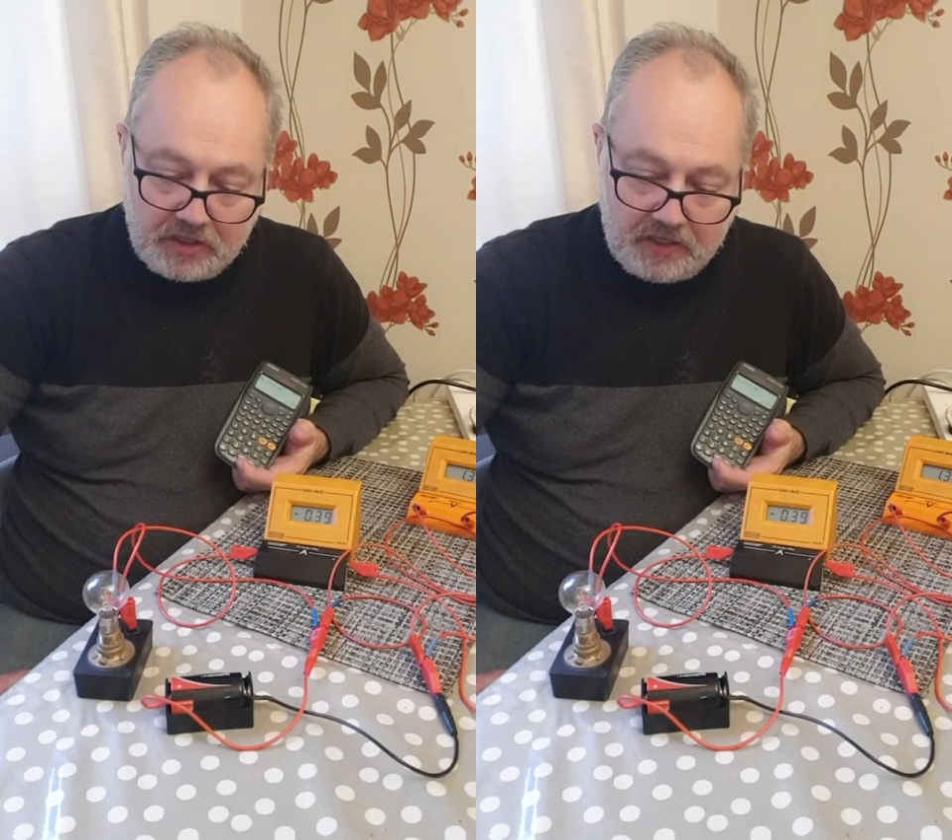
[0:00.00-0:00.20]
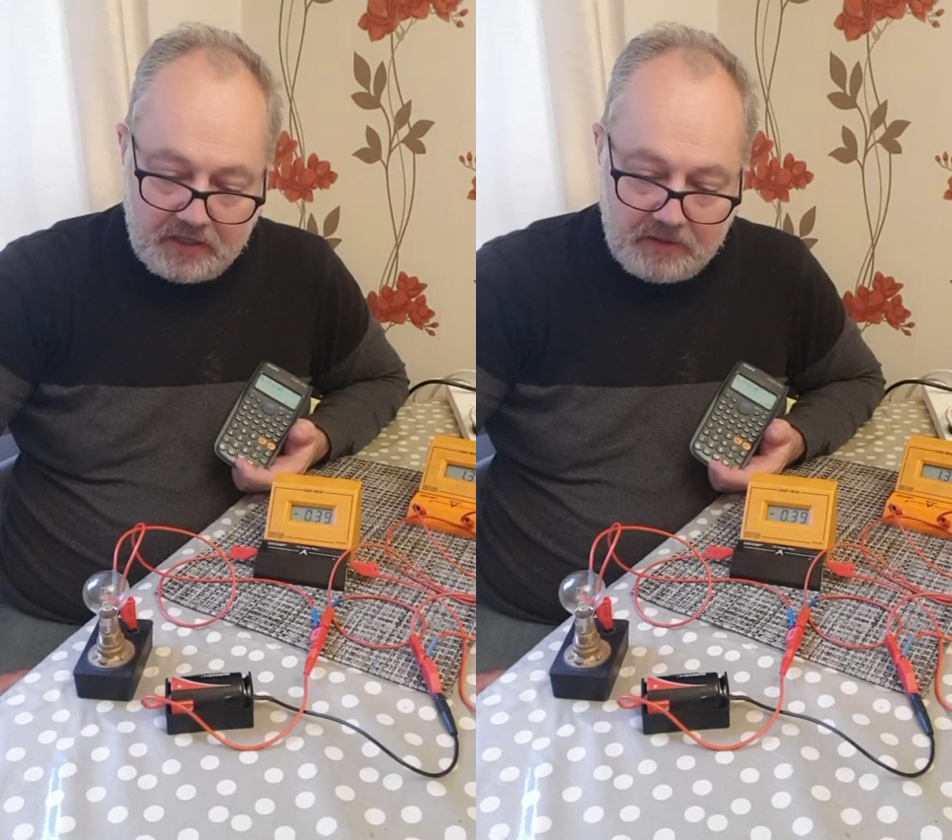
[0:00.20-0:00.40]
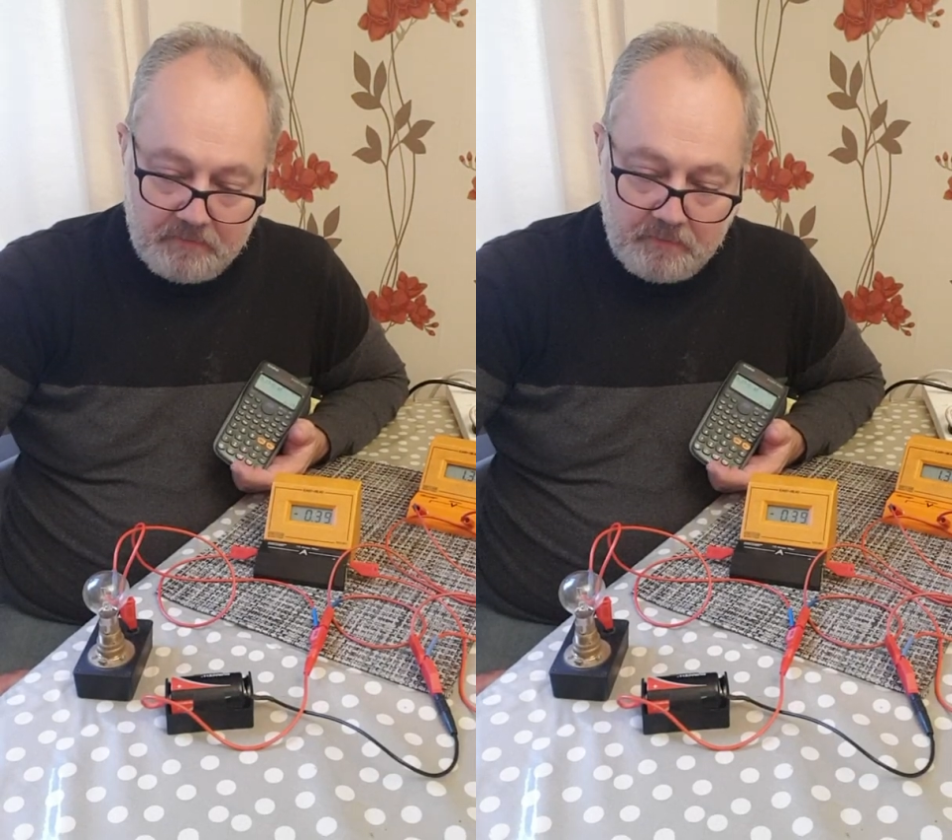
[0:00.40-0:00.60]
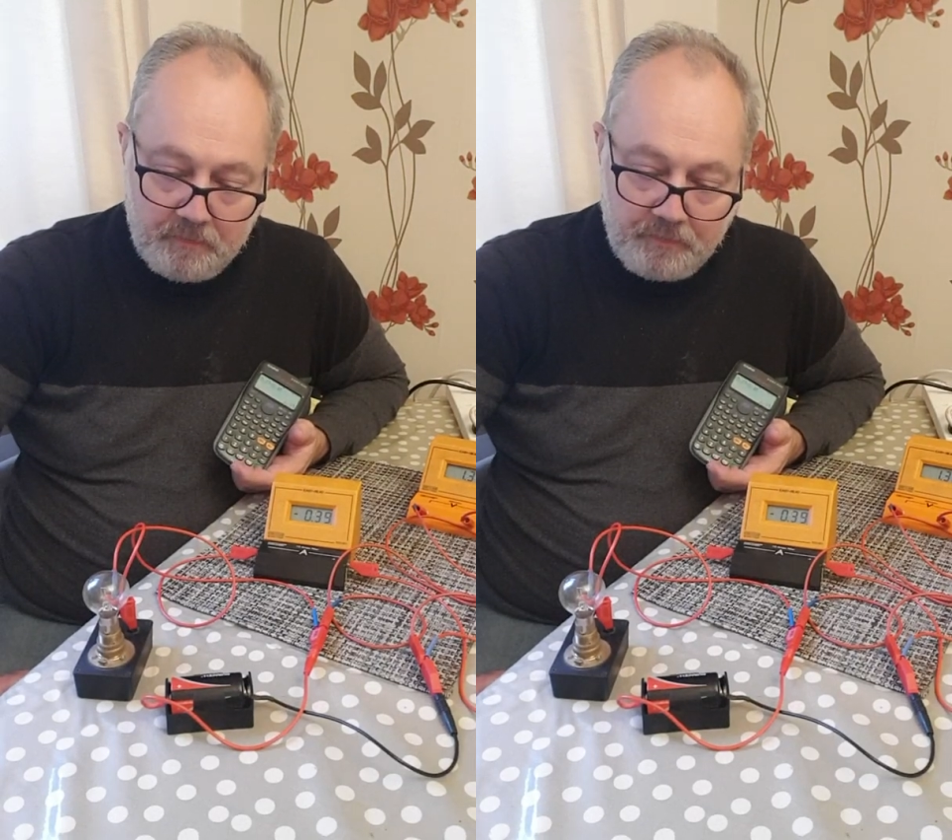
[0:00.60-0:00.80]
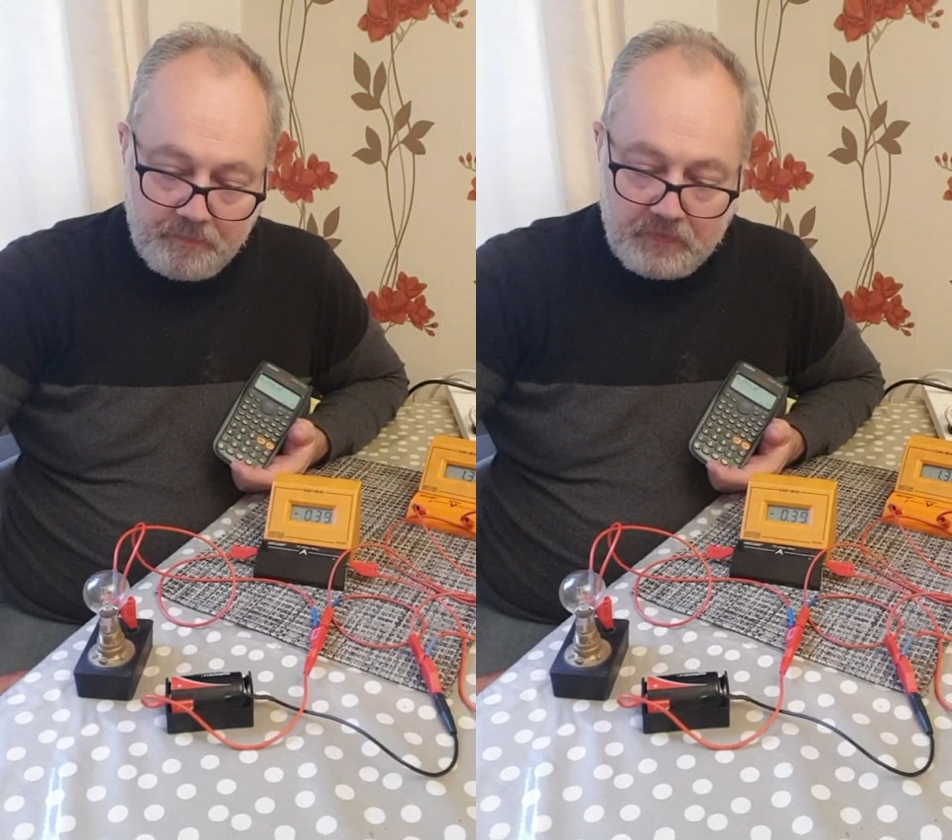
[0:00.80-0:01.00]

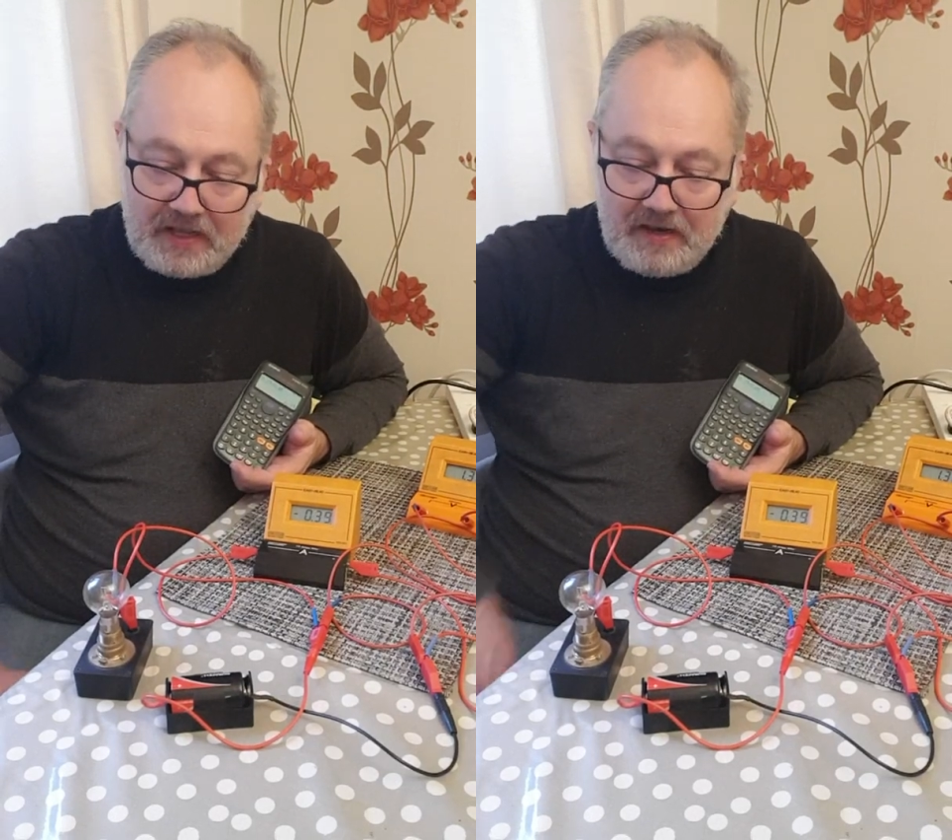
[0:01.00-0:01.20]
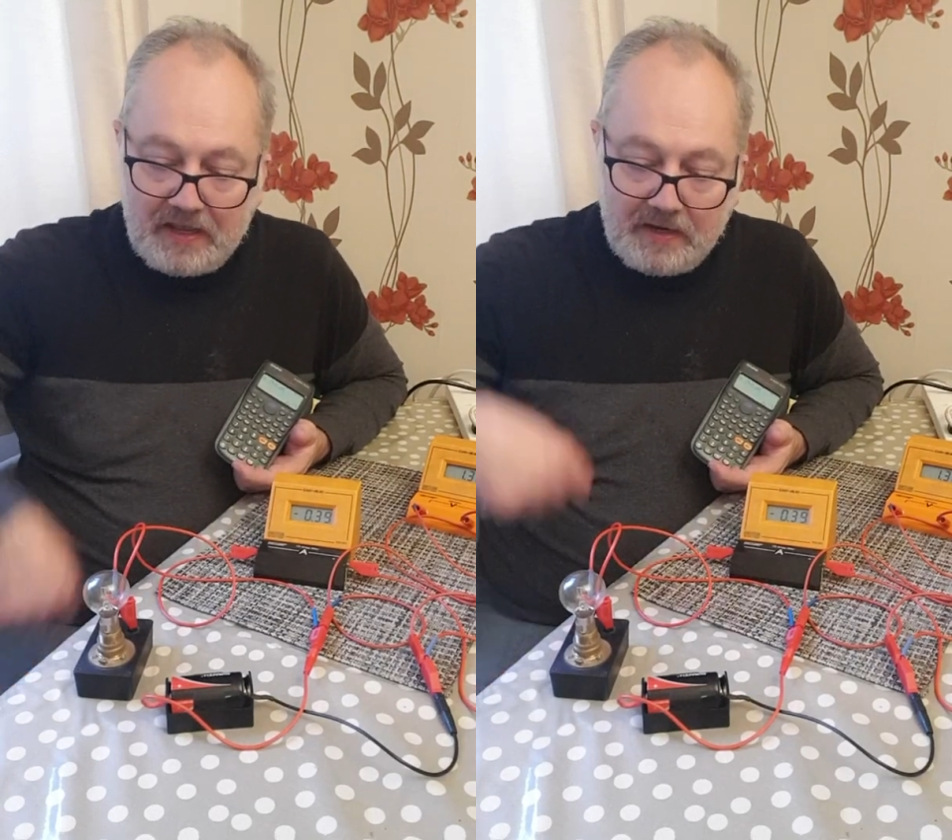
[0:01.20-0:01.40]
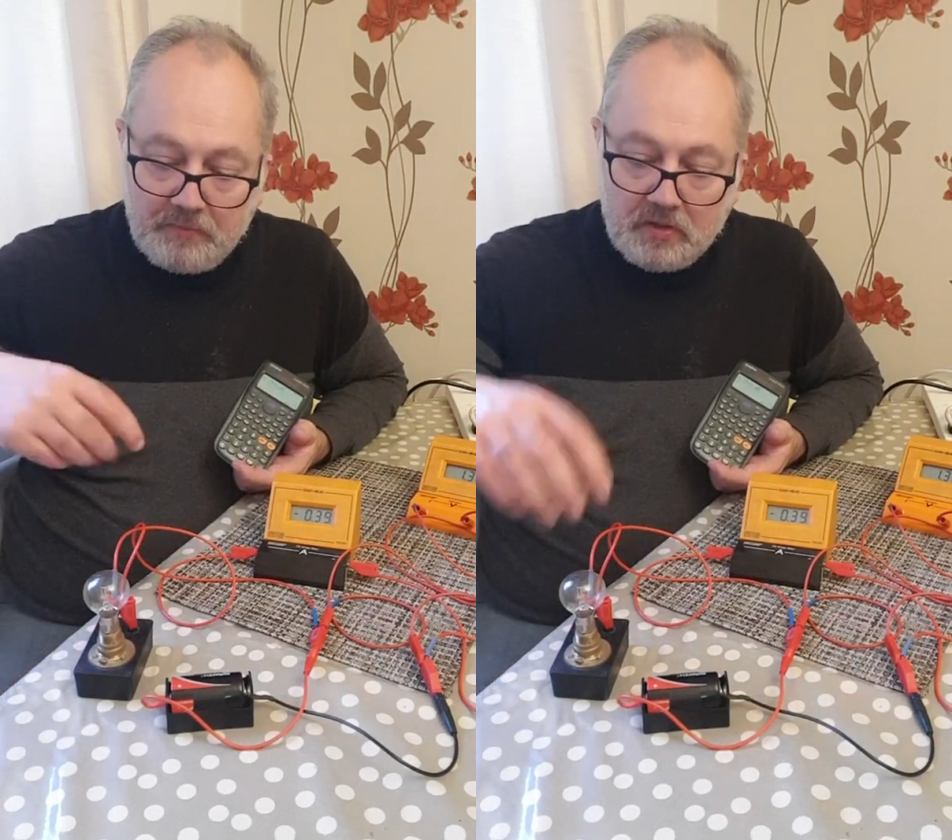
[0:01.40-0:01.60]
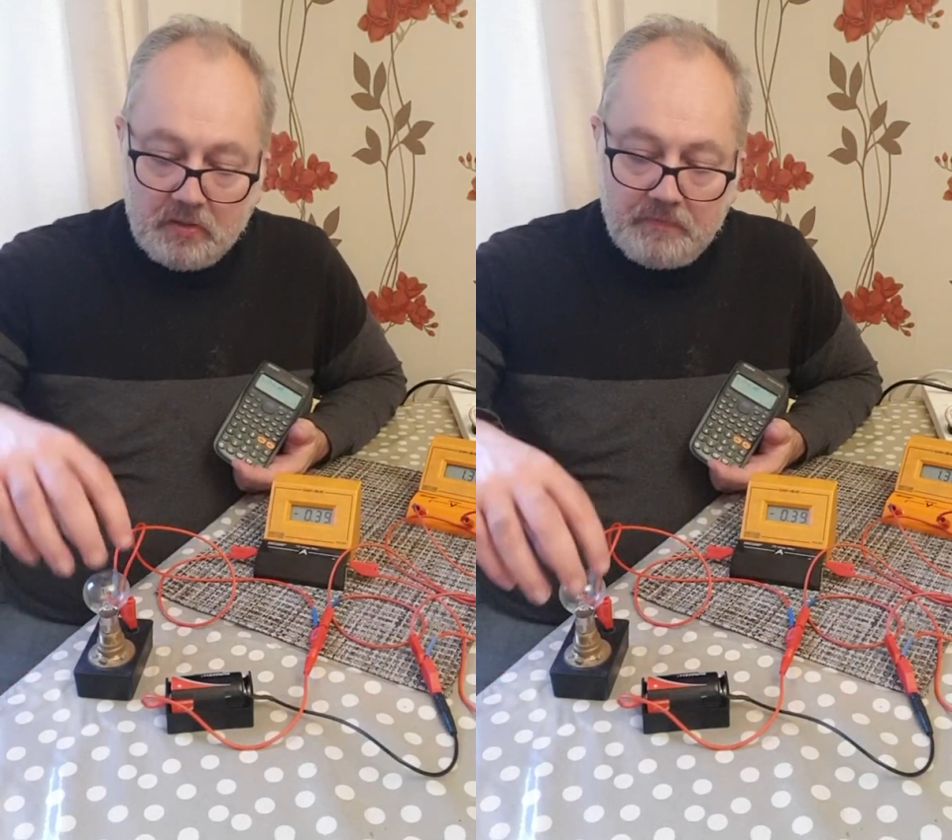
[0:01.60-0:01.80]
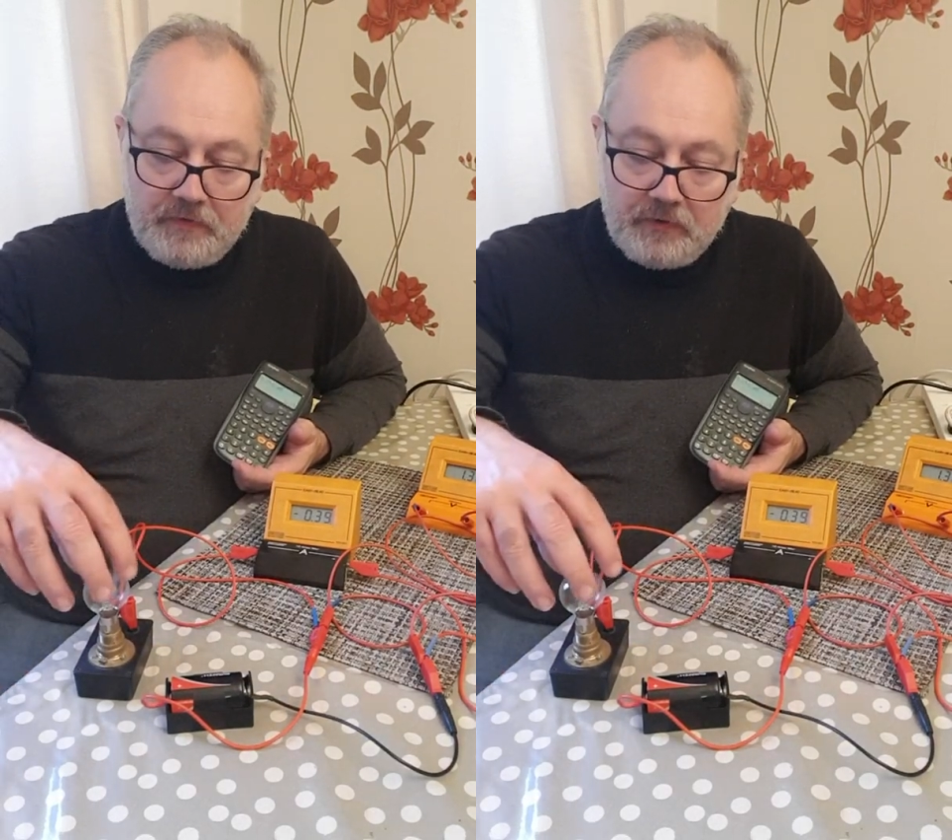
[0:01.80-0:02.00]
that light
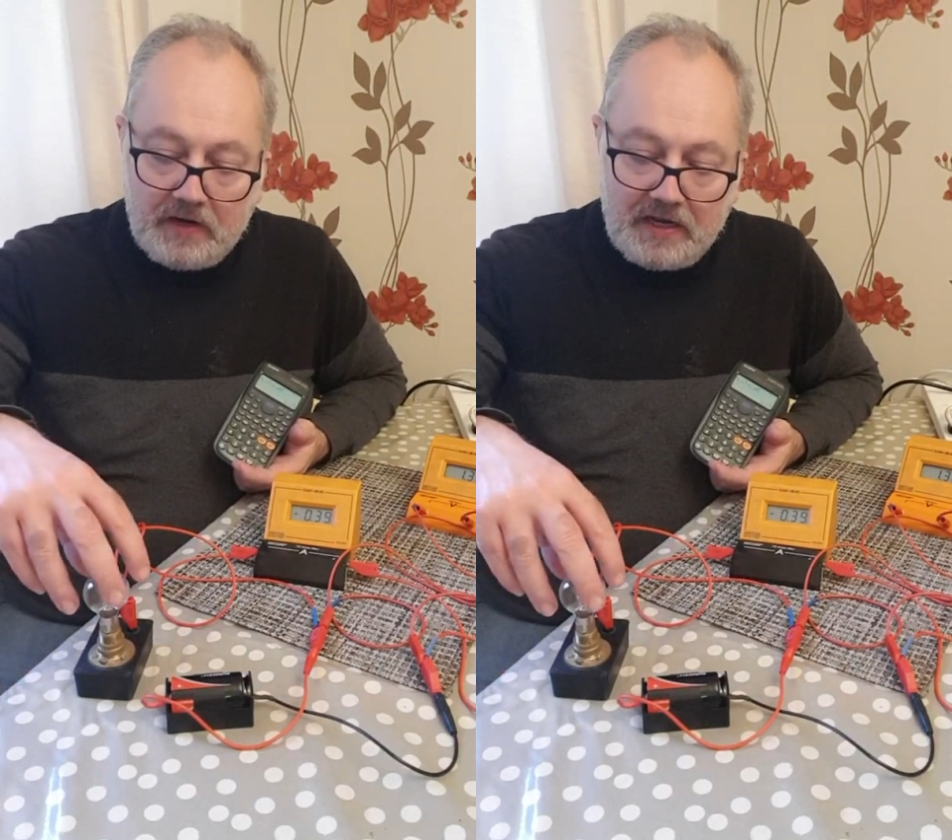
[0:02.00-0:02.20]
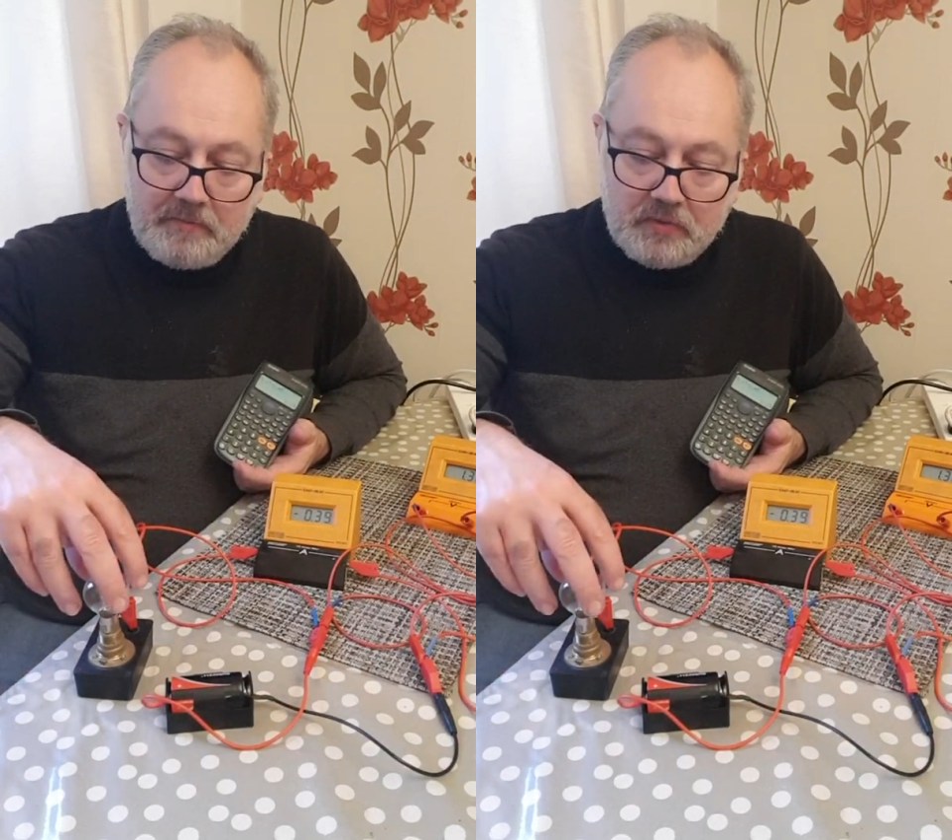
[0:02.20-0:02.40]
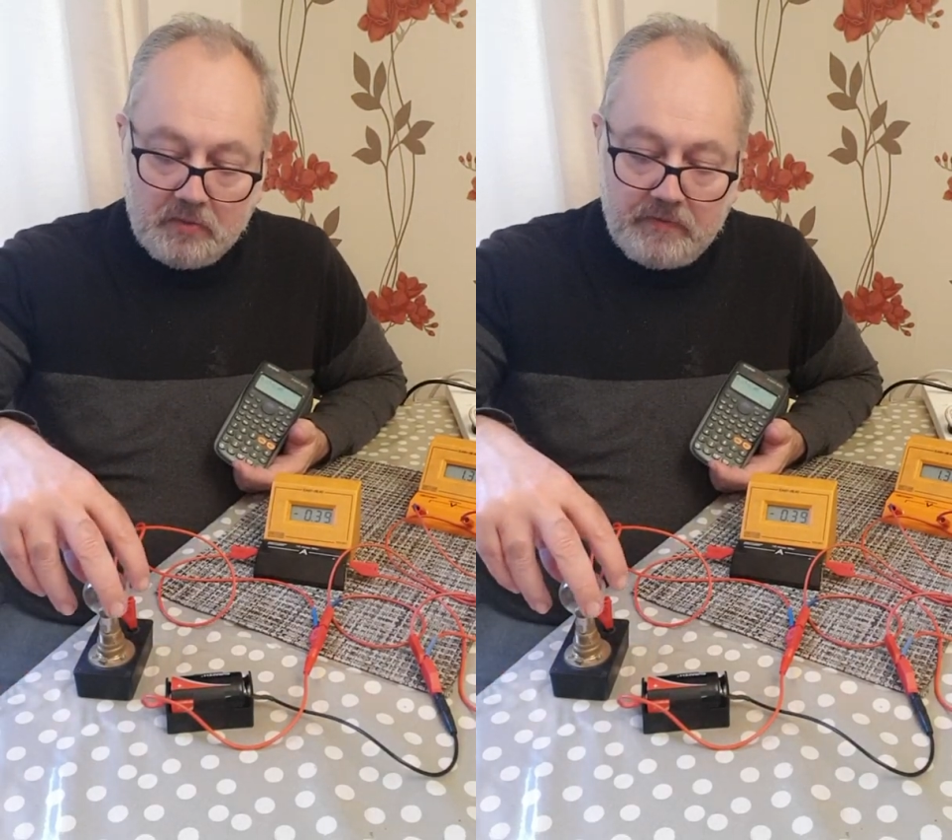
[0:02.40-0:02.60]
bulb for a light bulb